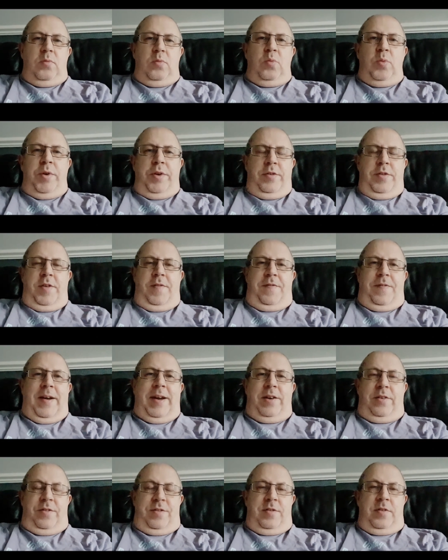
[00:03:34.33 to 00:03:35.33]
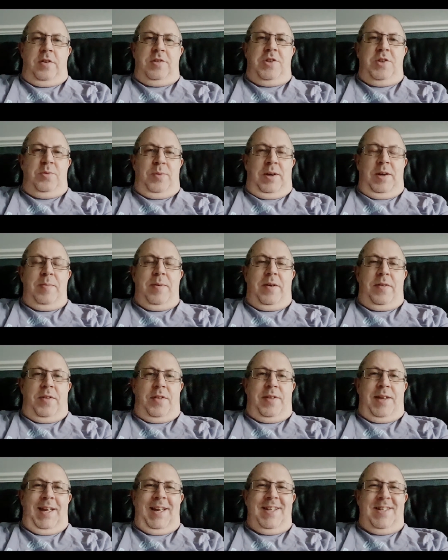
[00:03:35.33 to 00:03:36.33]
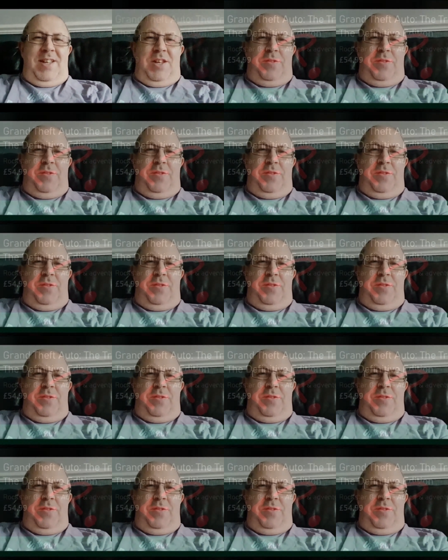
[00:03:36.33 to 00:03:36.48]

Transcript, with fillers: One other final thought as well about the thing is